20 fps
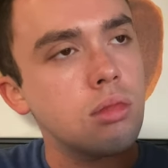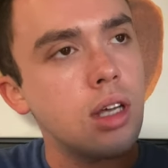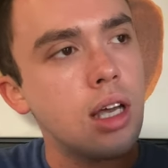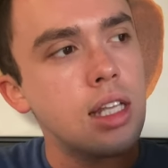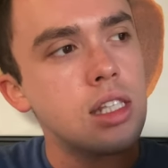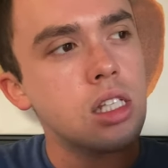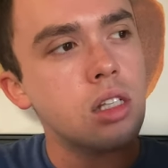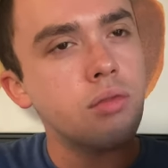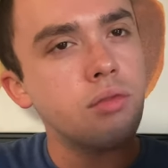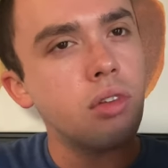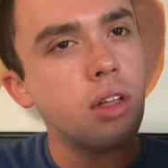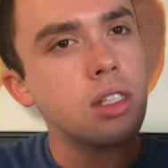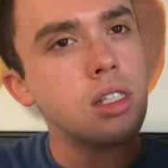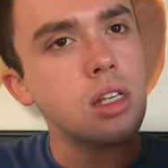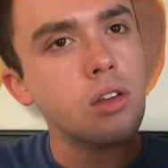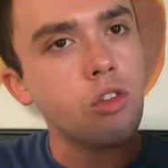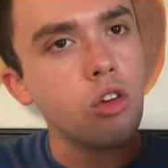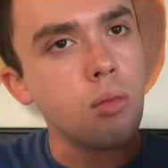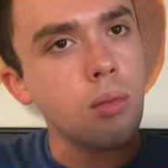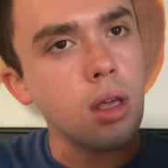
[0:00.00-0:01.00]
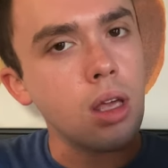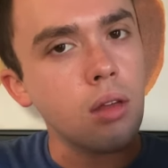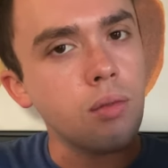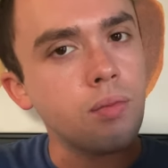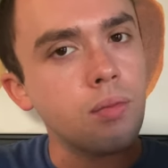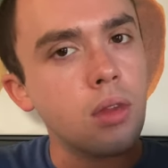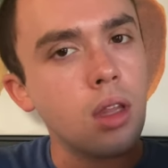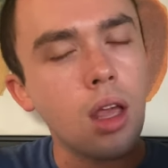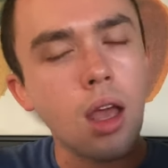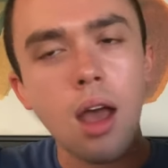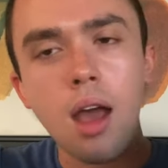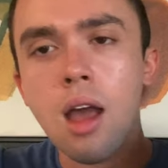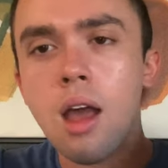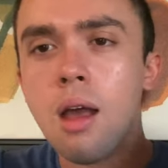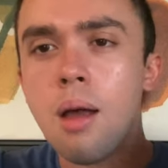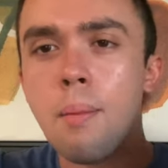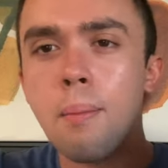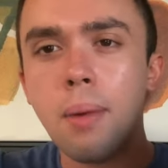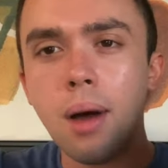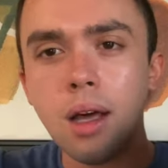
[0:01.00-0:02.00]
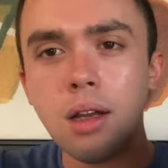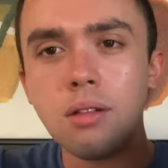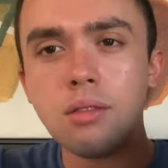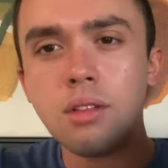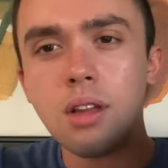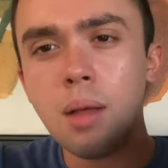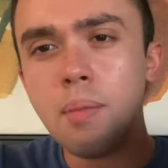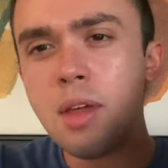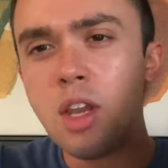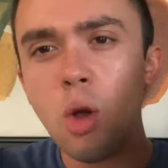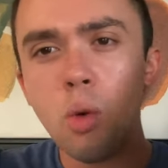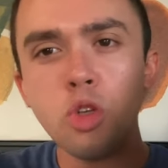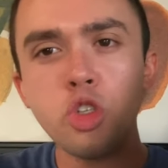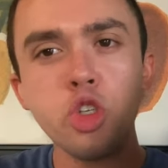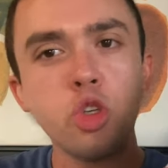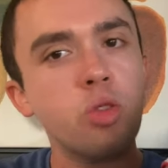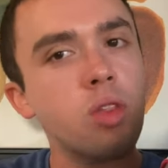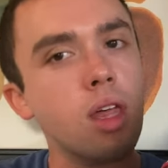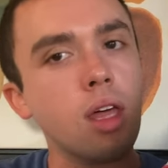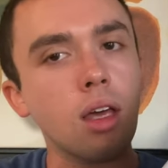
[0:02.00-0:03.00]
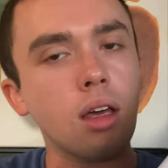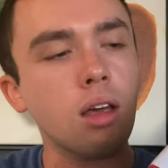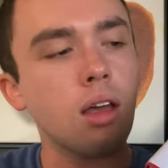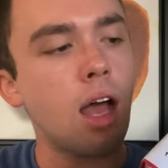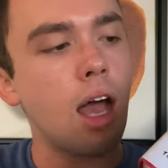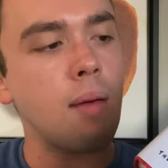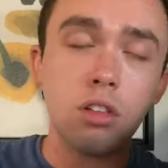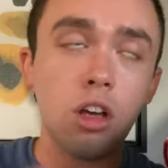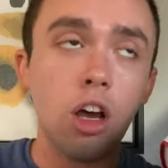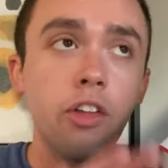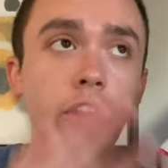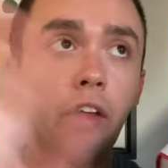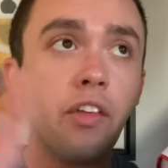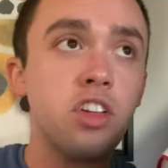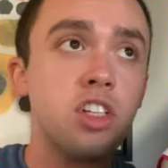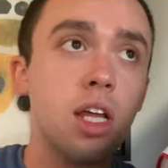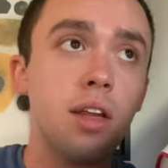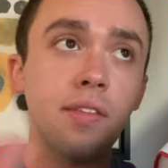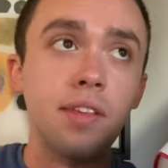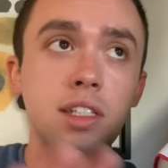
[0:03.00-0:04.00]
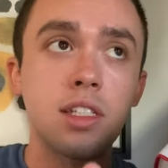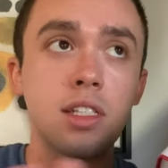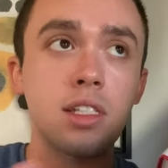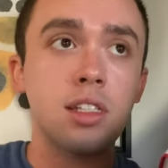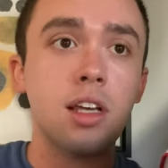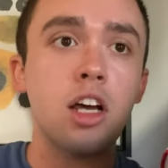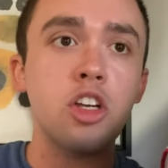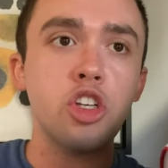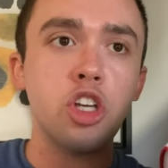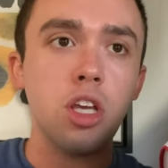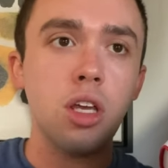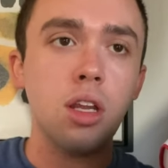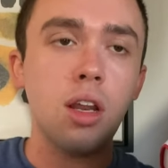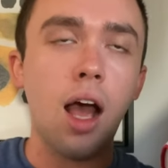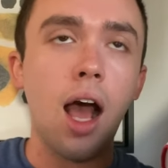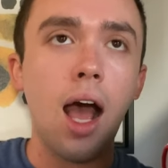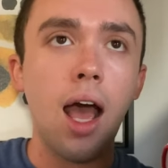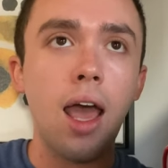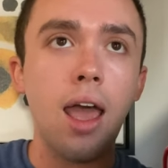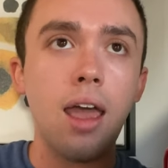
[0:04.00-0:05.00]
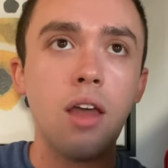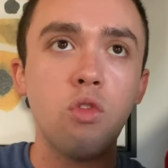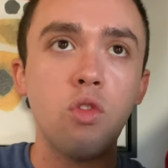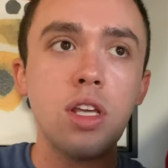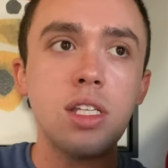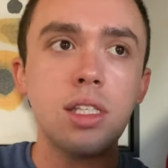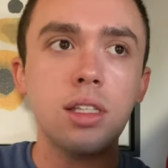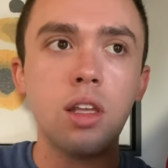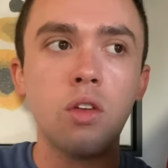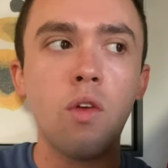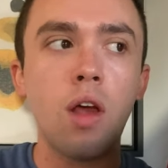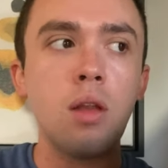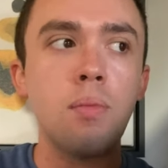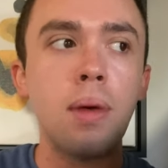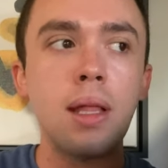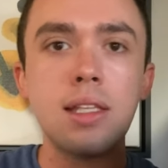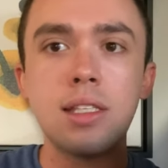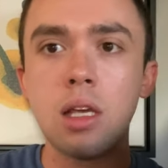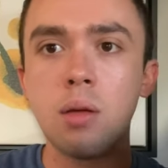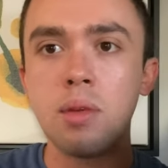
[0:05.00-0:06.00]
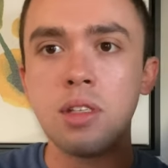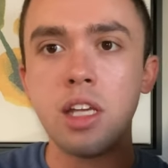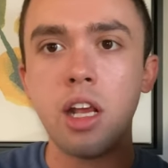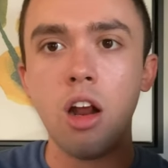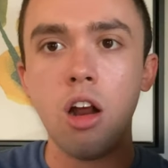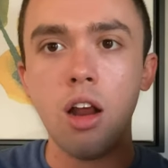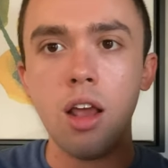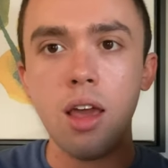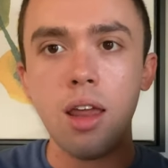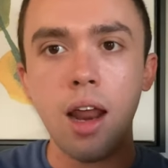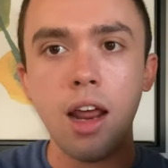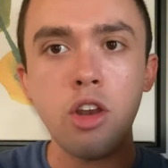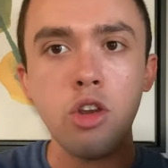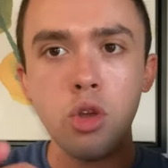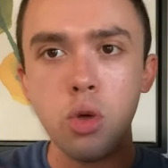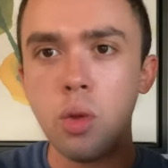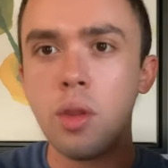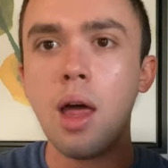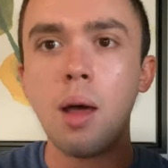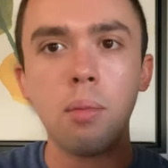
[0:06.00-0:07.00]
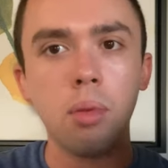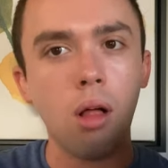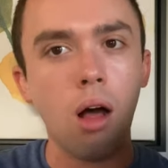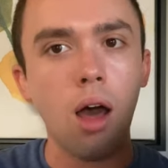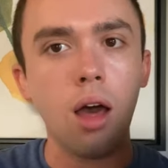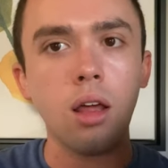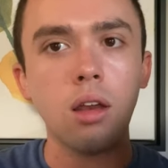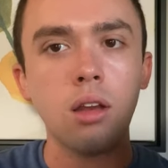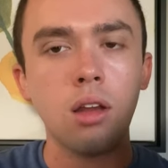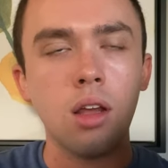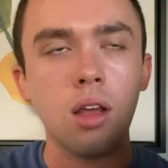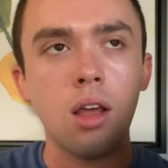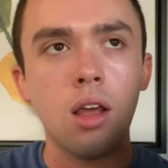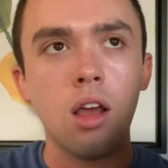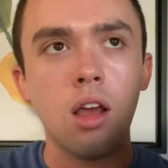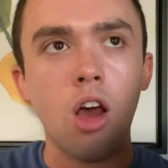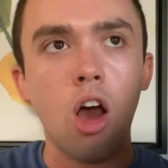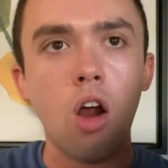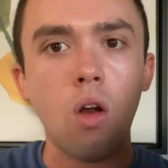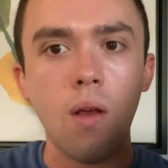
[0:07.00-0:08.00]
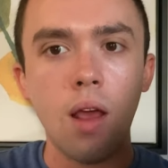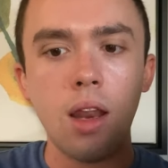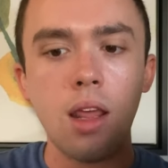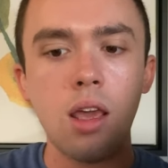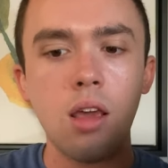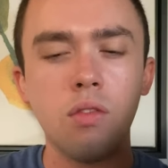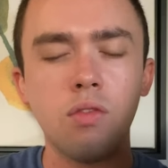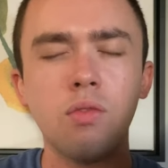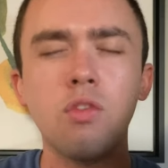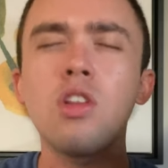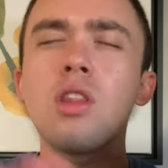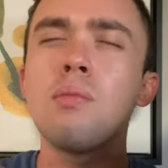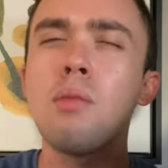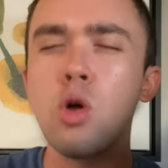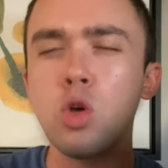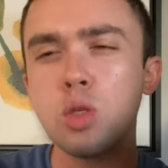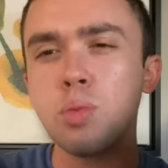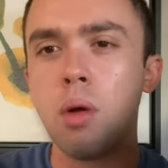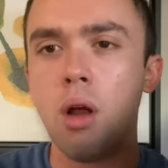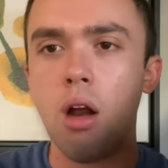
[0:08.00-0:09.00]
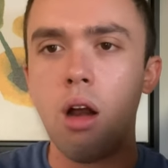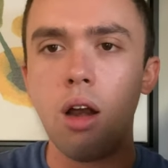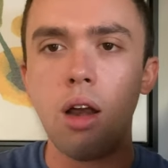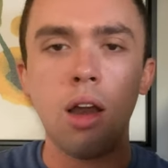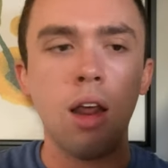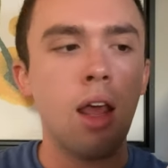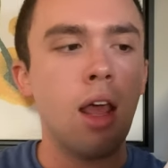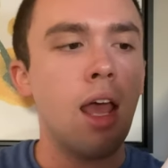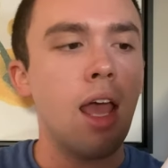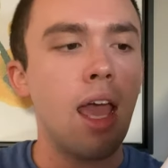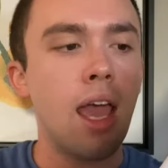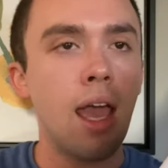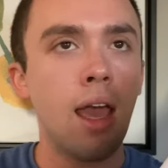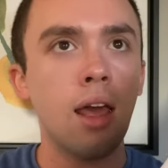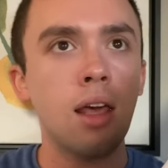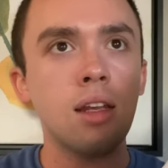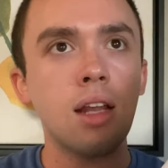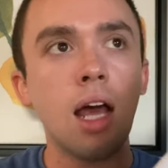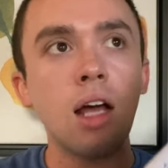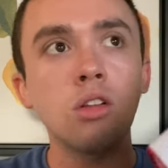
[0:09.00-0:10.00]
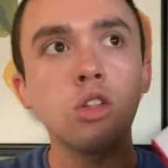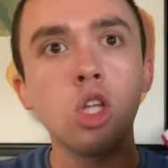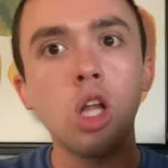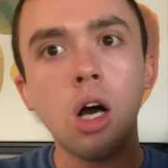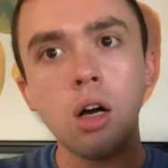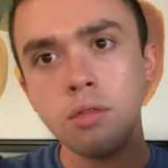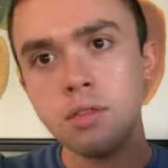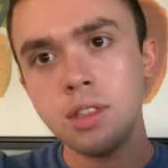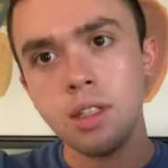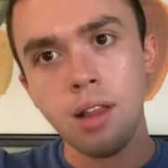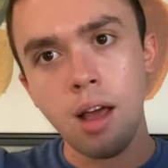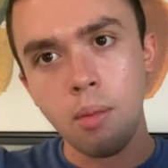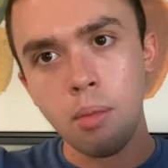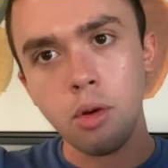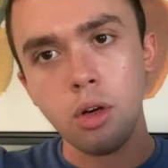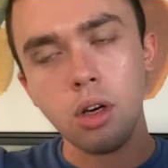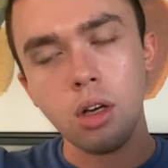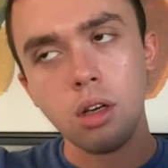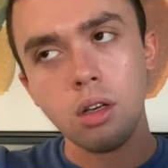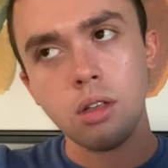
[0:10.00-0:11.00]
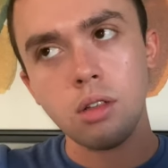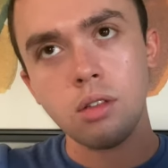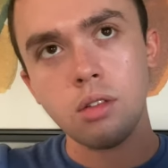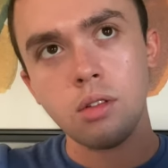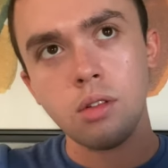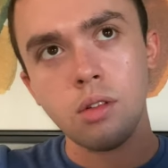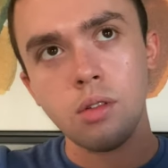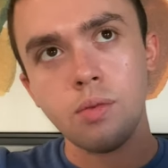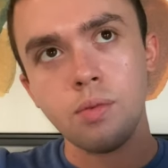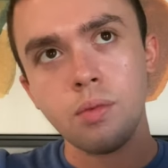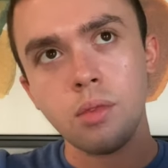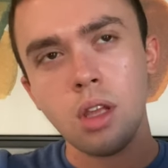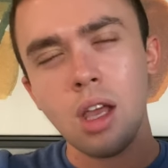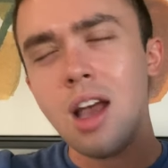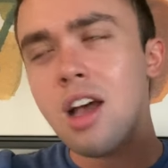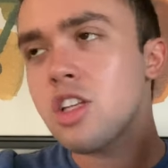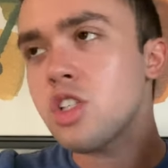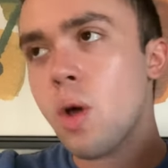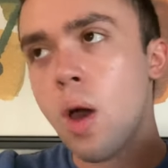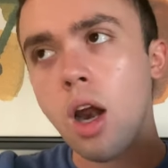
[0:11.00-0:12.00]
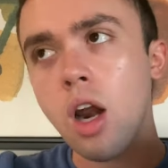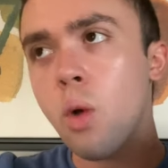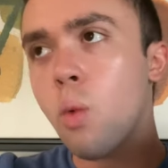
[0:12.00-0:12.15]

it's conflicting for me but let me know what you think I'm, on the other side of this discussion i recently read pet sematary and i knew that plot already for the most part and i loved that book so I don't know